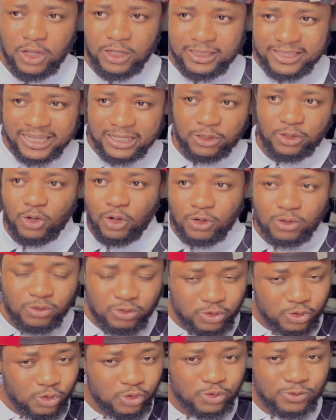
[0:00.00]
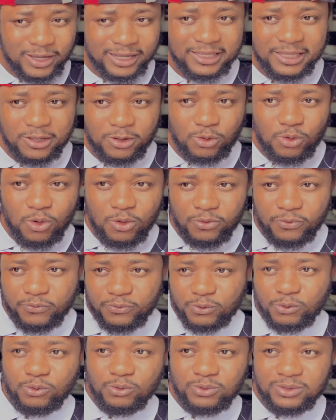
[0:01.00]
They don't usually go
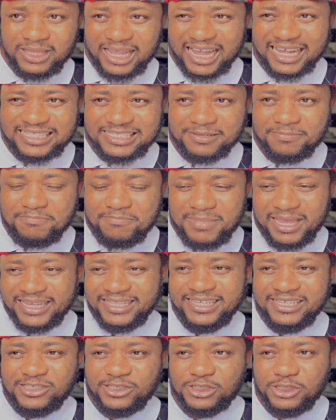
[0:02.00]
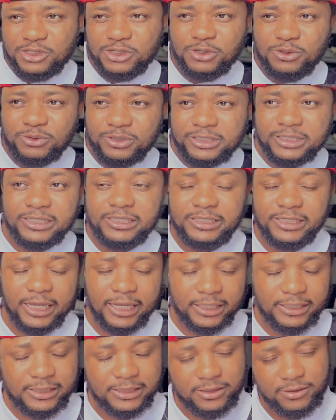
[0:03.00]
through that many security
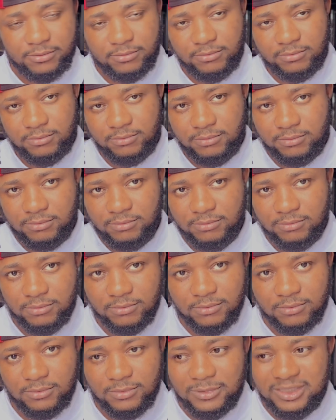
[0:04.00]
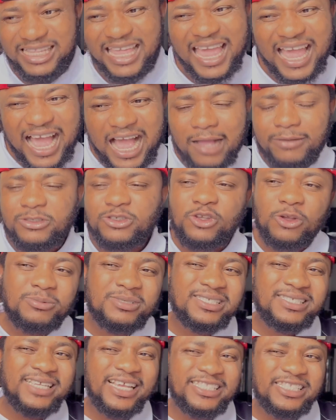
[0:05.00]
checks. They have some
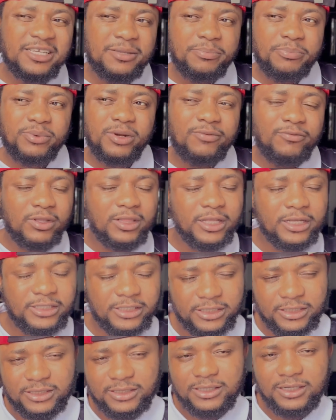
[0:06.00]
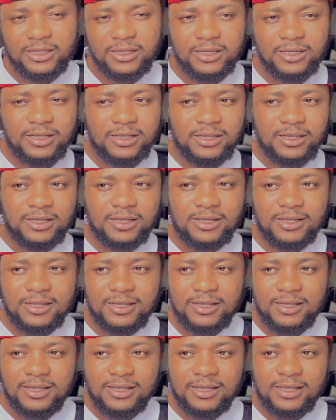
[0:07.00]
certain privileges.
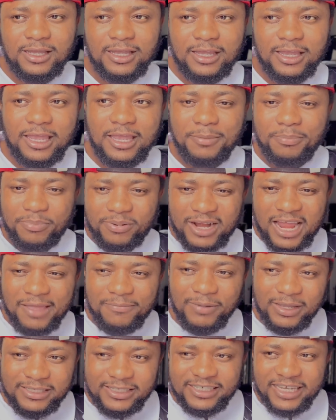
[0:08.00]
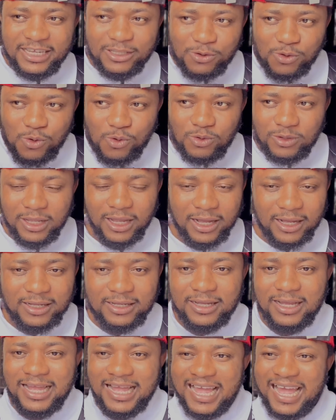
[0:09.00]
A private jet
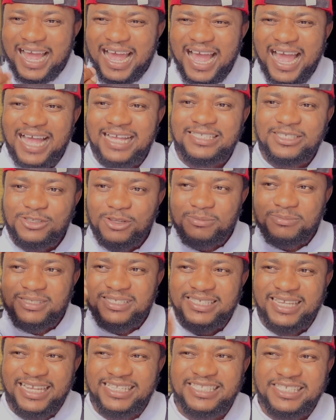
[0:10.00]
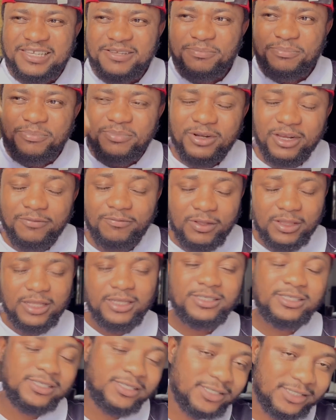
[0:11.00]
owner has some certain
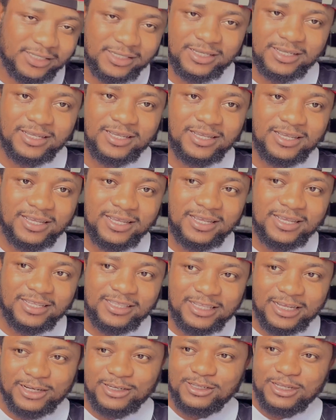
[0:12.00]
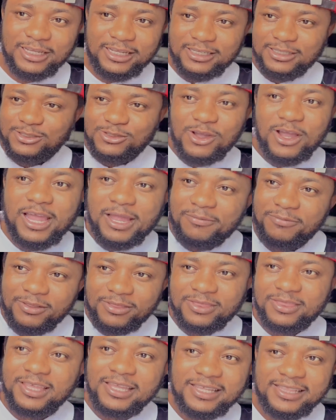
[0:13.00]
privileges. There is not
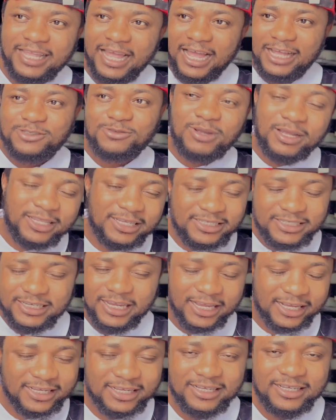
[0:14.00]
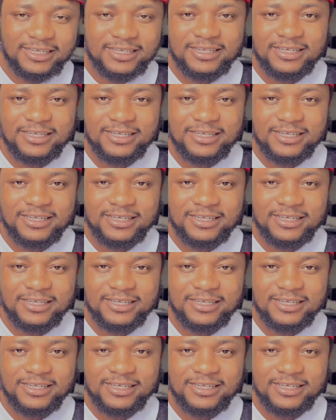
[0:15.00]
everything they actually check.